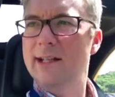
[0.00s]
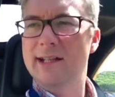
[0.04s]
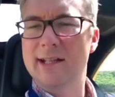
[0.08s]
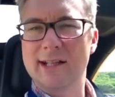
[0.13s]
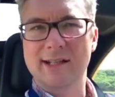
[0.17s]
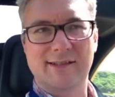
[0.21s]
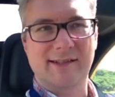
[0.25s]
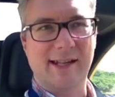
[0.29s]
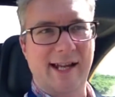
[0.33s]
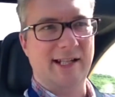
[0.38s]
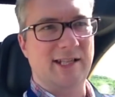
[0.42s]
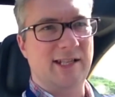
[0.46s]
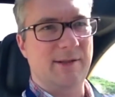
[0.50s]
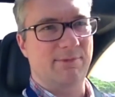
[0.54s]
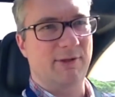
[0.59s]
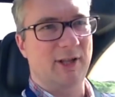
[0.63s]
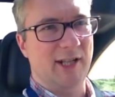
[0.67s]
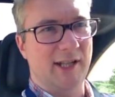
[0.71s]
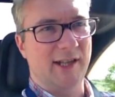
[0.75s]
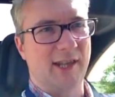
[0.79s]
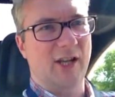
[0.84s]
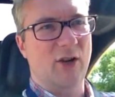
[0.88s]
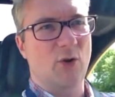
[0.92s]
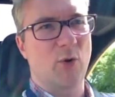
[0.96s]
This is actually
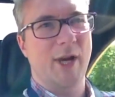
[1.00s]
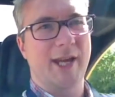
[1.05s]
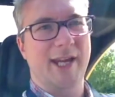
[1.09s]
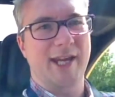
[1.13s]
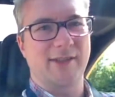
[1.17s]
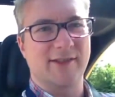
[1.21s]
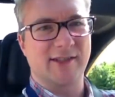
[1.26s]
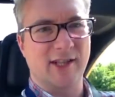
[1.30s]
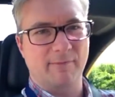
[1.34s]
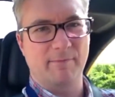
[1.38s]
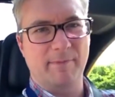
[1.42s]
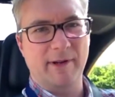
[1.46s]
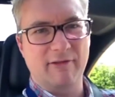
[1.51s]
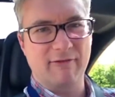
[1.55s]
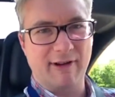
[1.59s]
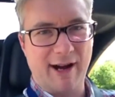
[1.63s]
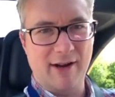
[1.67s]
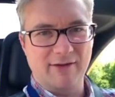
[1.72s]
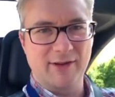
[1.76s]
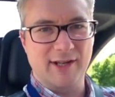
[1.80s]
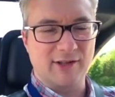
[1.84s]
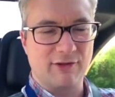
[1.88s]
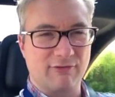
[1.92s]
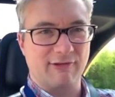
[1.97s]
probably the quickest I've been
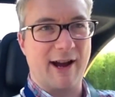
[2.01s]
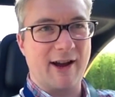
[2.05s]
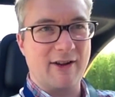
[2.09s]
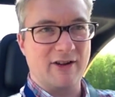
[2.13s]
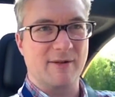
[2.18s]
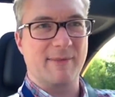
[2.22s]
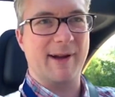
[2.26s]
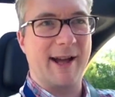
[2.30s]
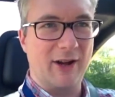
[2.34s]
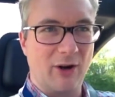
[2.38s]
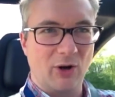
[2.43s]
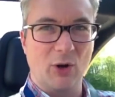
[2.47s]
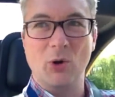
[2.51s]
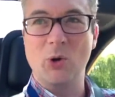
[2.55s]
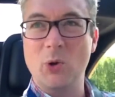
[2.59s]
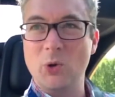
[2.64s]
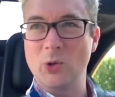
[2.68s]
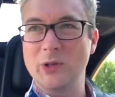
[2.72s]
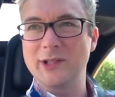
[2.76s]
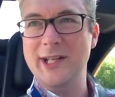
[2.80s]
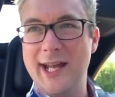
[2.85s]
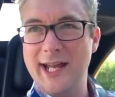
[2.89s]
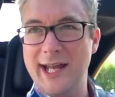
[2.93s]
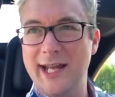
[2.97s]
round this roundabout
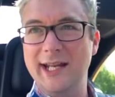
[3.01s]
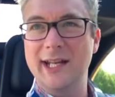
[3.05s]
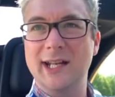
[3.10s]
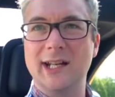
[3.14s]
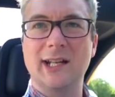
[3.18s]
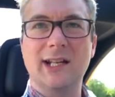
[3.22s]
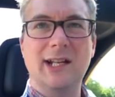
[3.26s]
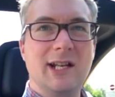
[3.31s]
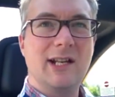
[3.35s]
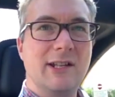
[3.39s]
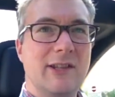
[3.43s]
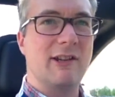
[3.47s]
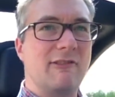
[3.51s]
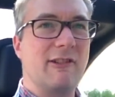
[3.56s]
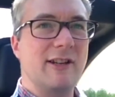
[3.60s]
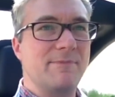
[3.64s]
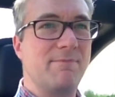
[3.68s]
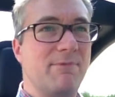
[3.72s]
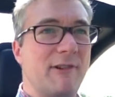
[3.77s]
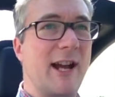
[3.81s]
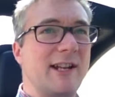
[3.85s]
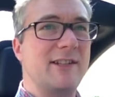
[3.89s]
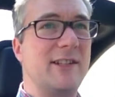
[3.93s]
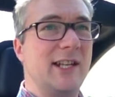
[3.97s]
all day. There is
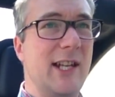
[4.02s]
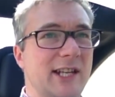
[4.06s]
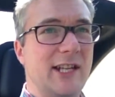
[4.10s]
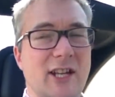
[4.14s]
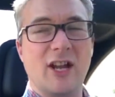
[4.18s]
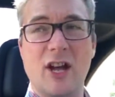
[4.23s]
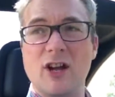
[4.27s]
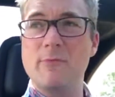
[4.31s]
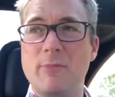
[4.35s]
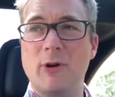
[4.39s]
practically no